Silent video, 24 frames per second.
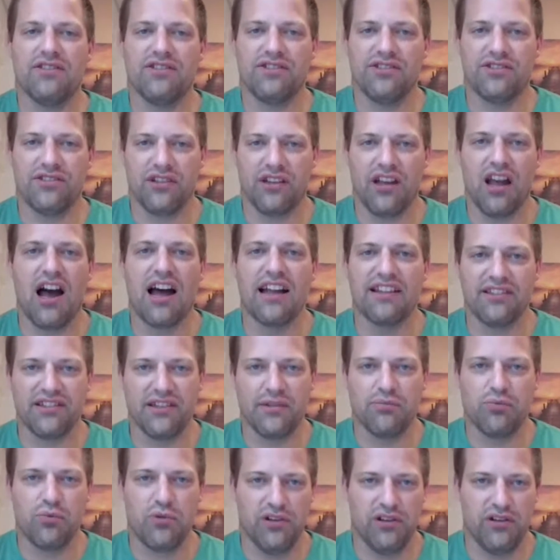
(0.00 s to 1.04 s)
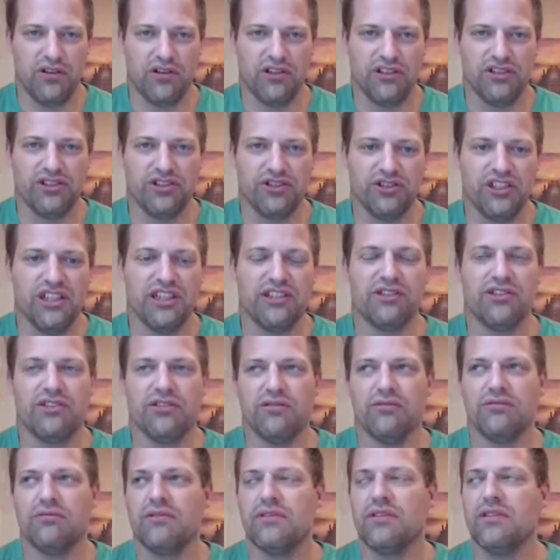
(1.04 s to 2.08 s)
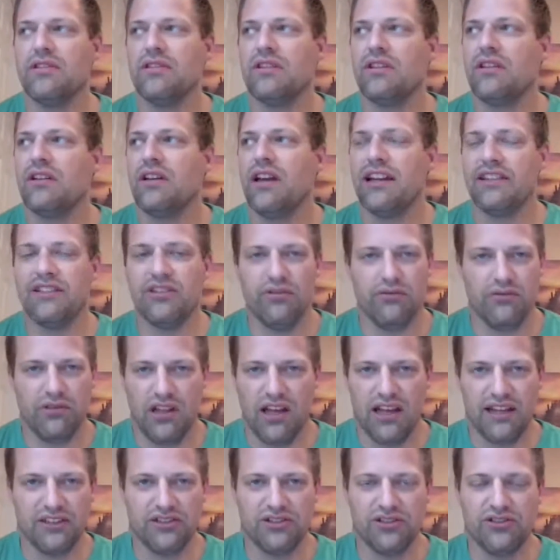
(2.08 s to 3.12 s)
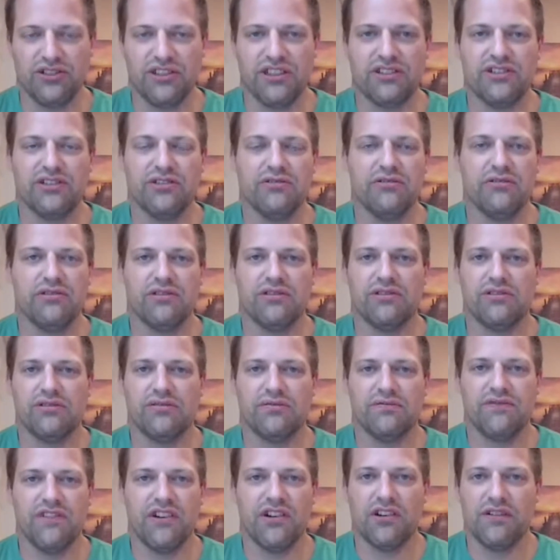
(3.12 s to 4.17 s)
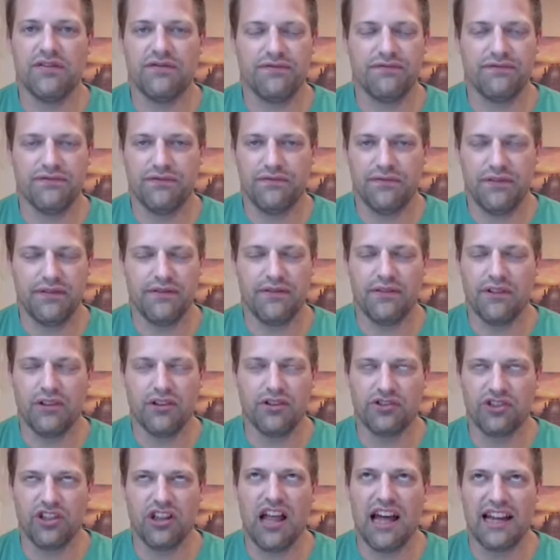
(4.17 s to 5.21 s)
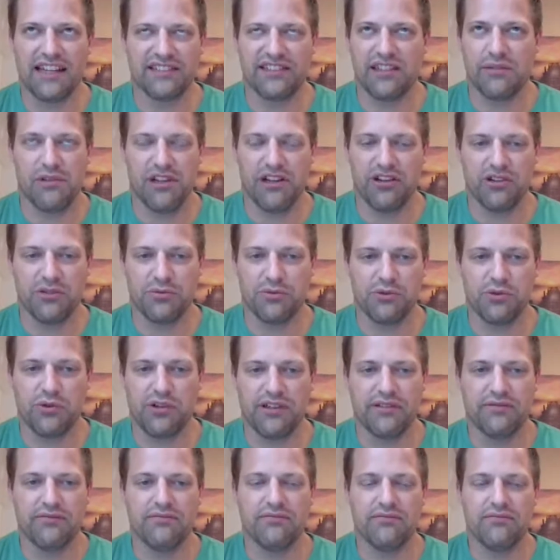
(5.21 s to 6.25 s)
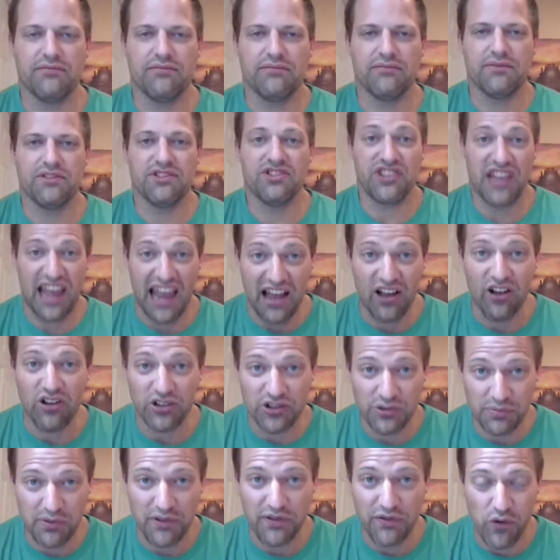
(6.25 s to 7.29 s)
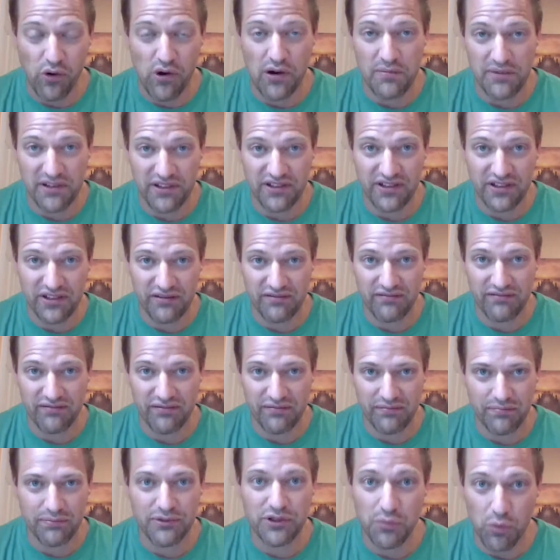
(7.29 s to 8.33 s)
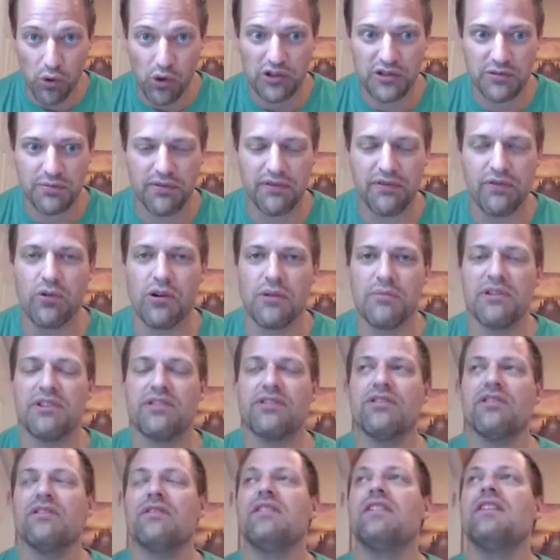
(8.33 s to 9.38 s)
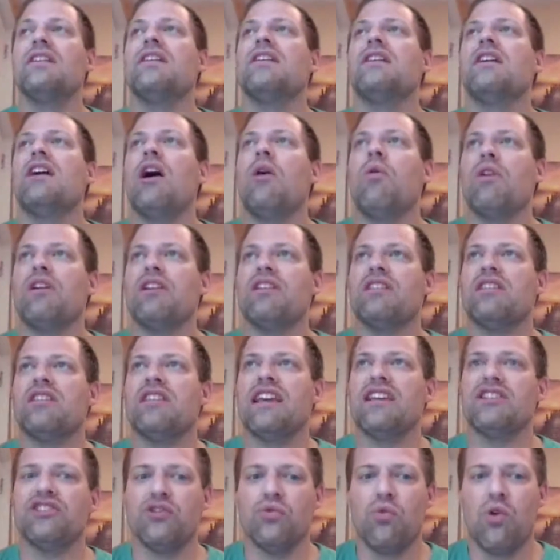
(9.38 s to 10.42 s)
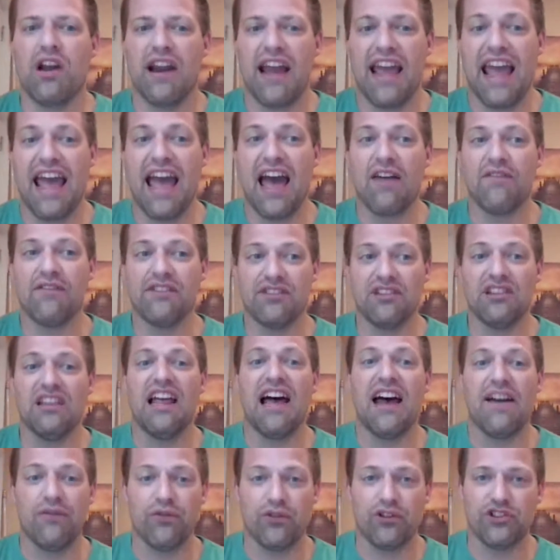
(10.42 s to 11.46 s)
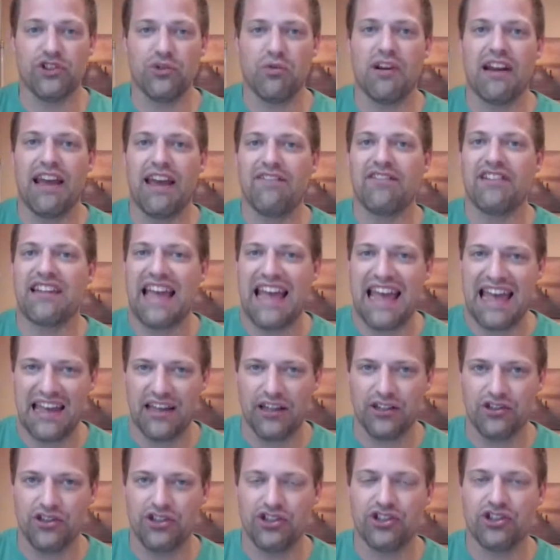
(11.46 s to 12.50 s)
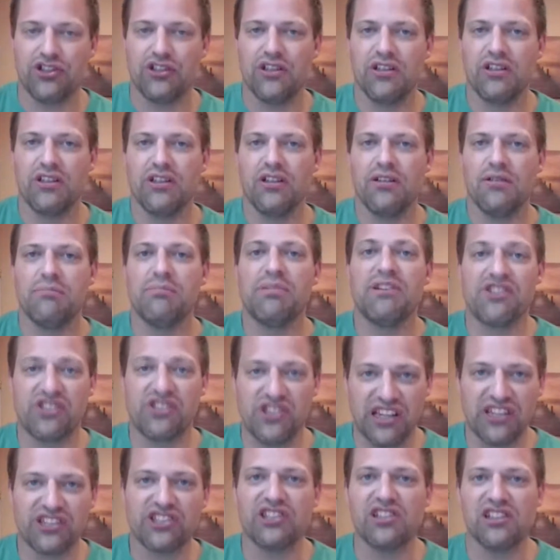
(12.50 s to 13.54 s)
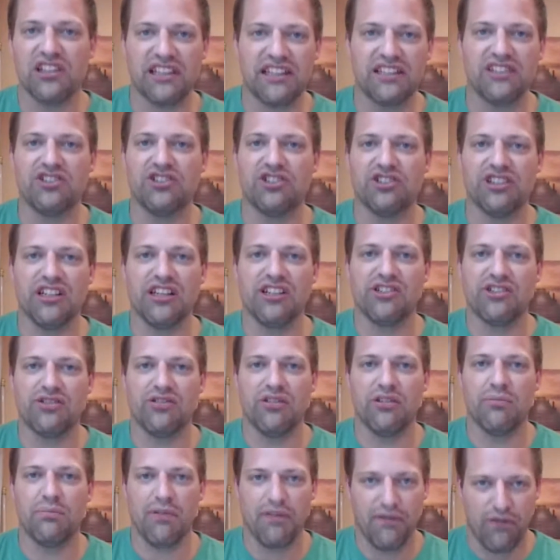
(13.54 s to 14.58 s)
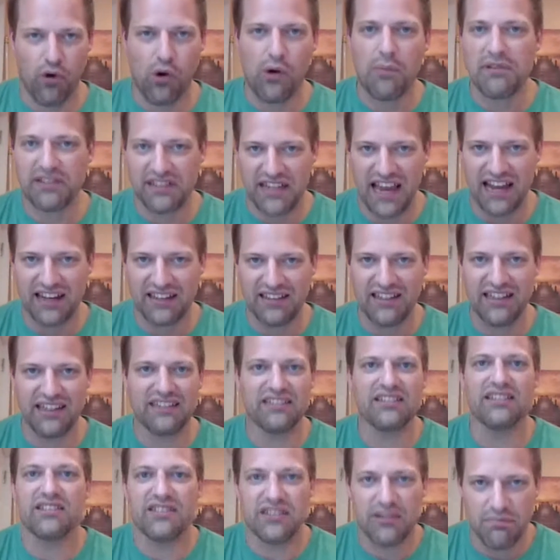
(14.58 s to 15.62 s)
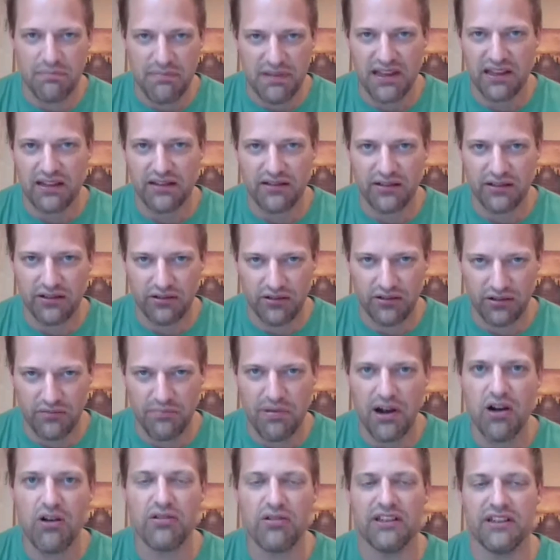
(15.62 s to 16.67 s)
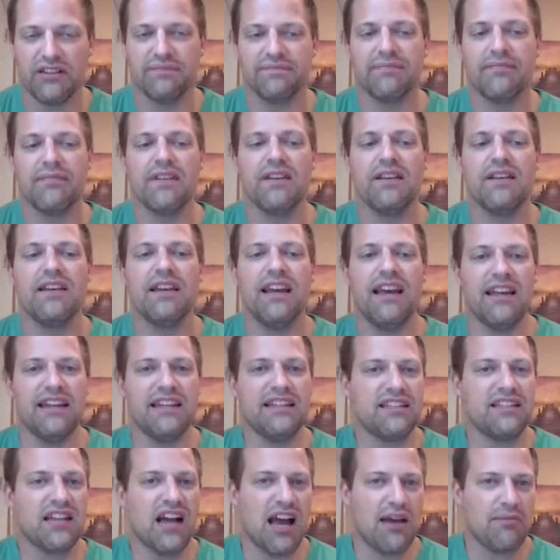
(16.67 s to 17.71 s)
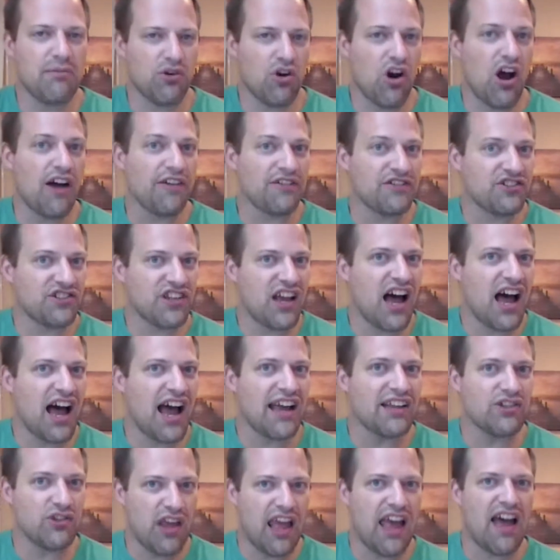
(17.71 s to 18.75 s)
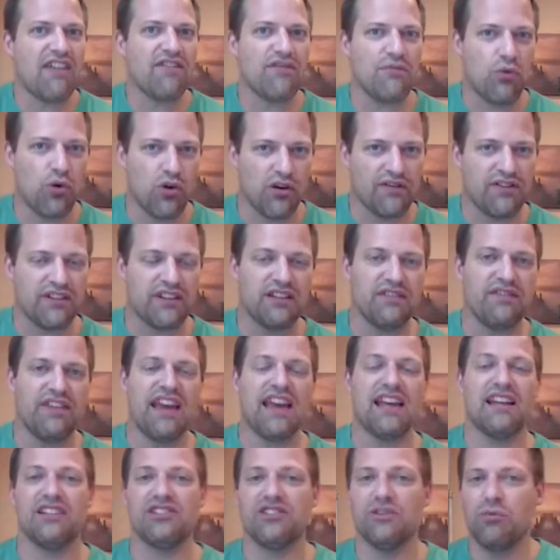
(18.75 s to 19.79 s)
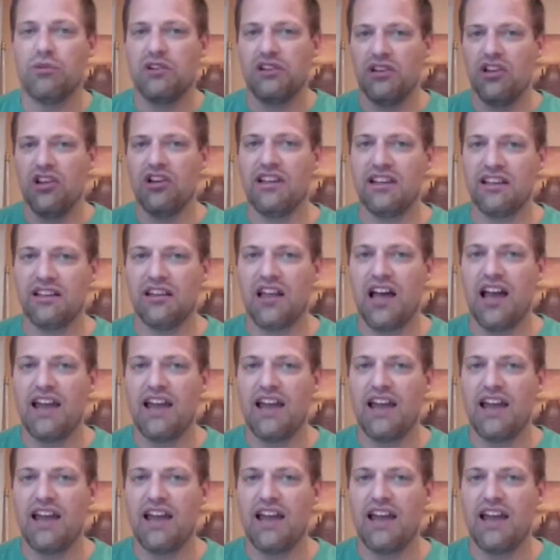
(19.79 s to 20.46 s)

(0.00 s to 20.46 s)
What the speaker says: this is a concept we learn in jiu-jitsu. I do a lot of jiu-jitsu. There's a lot of similarities between sales performance and sports performance. And one of the things you want to have is leverage. You want to have an edge positionally in jiu-jitsu to perform a technique to submit your opponent. Anytime you're off sides, you have more of an advantage. And we look at